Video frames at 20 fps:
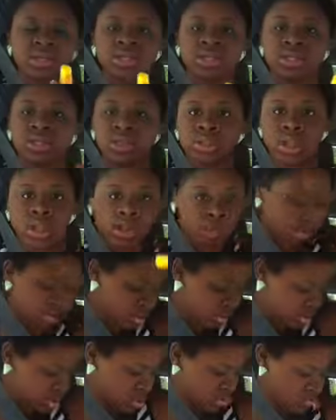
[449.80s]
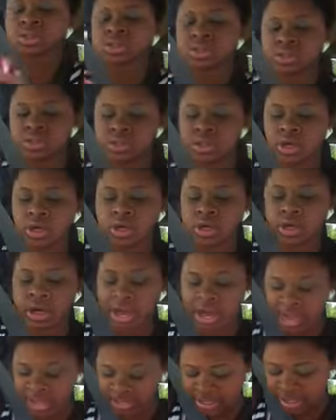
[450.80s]
$6. So,
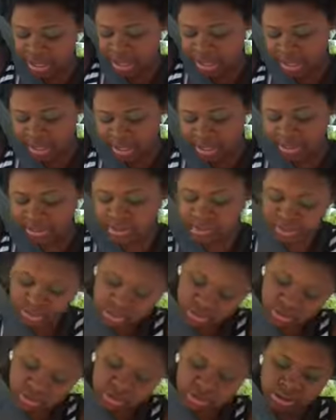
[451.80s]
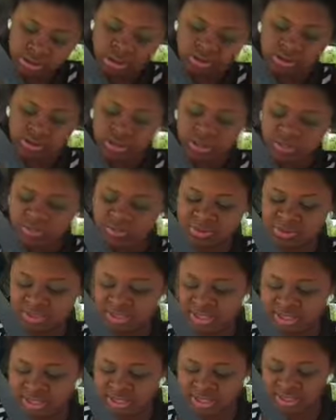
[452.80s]
I got some
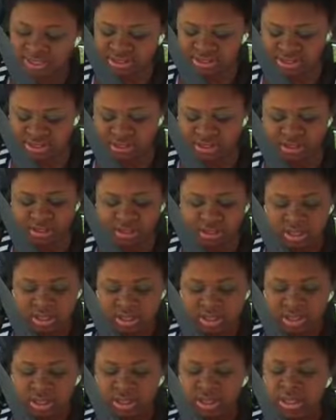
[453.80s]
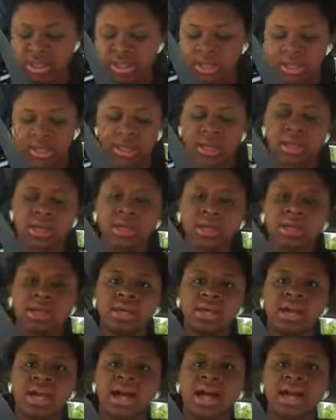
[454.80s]
lipsticks.
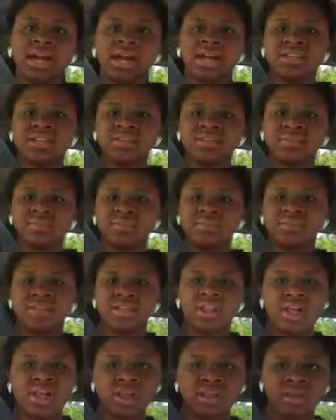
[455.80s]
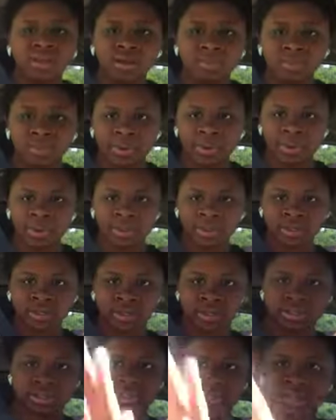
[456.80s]
And I got the Revlon lip
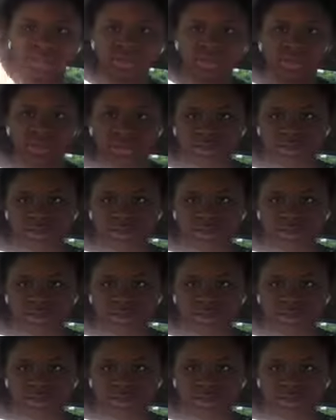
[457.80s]
butters